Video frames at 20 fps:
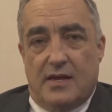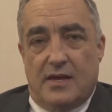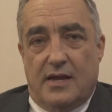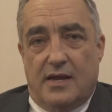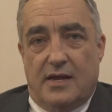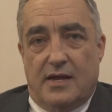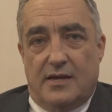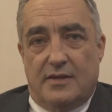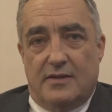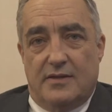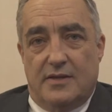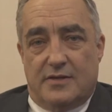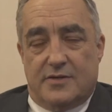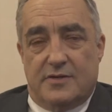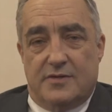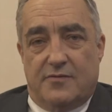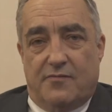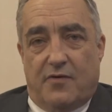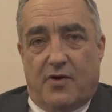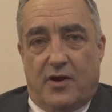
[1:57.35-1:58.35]
And this
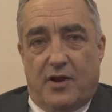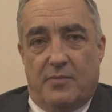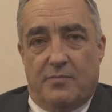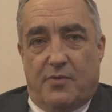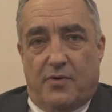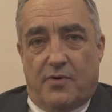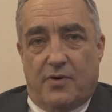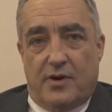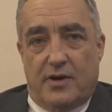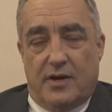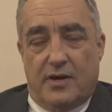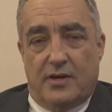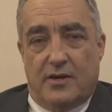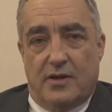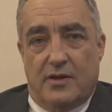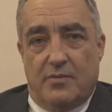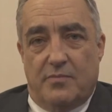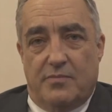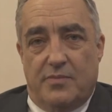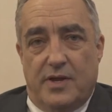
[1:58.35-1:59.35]
is very important
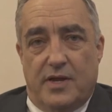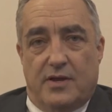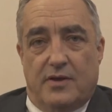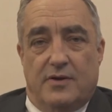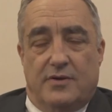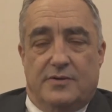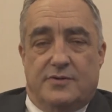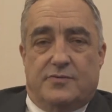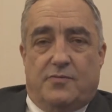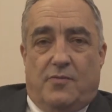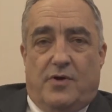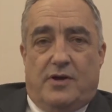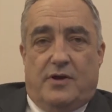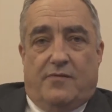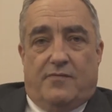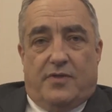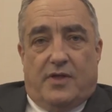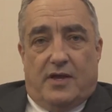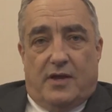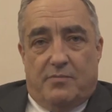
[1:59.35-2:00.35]
because one
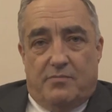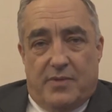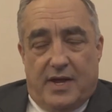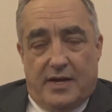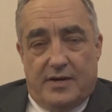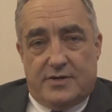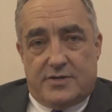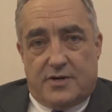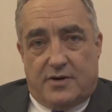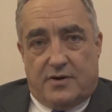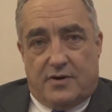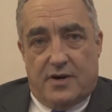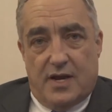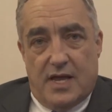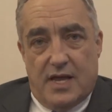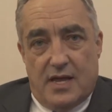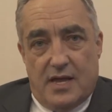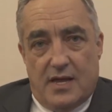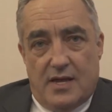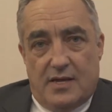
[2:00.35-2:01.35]
of the major
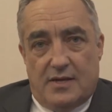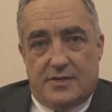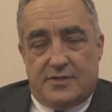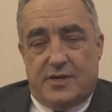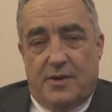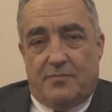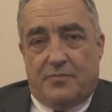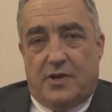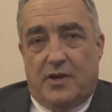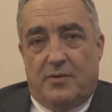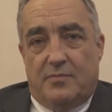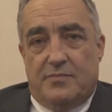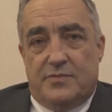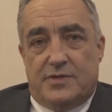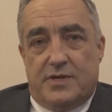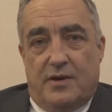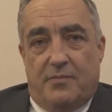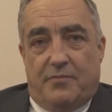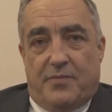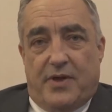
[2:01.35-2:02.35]
symptoms in